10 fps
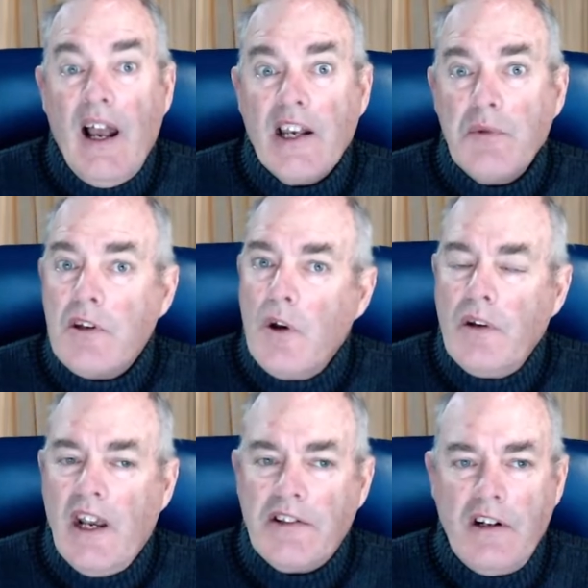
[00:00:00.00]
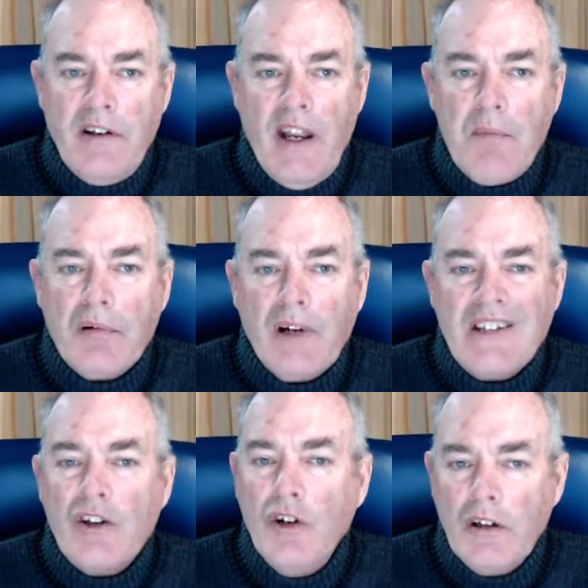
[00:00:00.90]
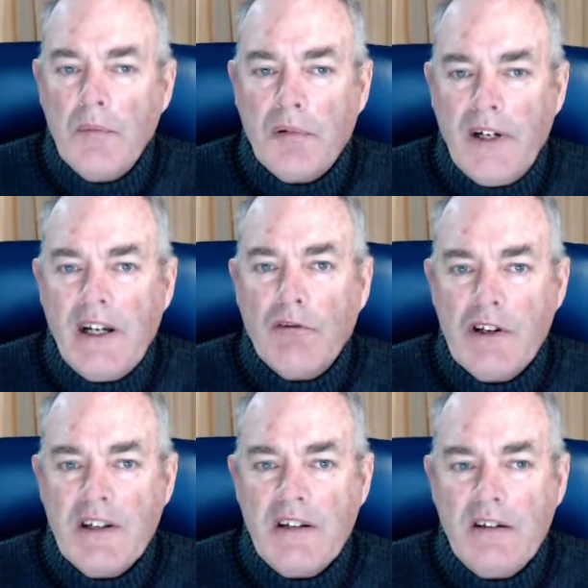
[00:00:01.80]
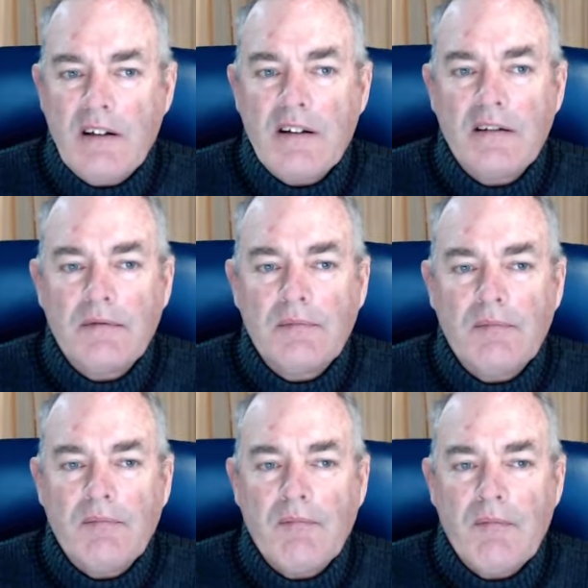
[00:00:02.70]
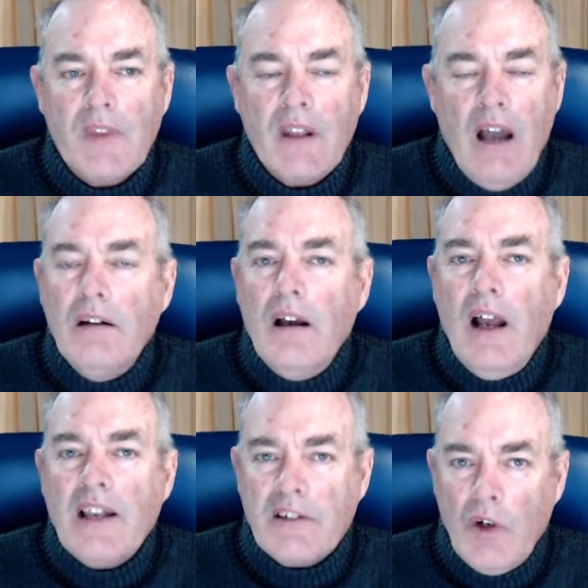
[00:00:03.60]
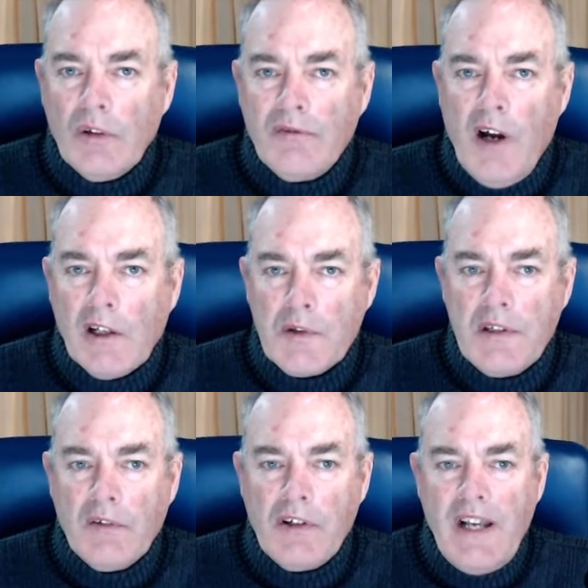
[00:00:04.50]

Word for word: As we showed yesterday, price couldn't break resistance. As gold followed silver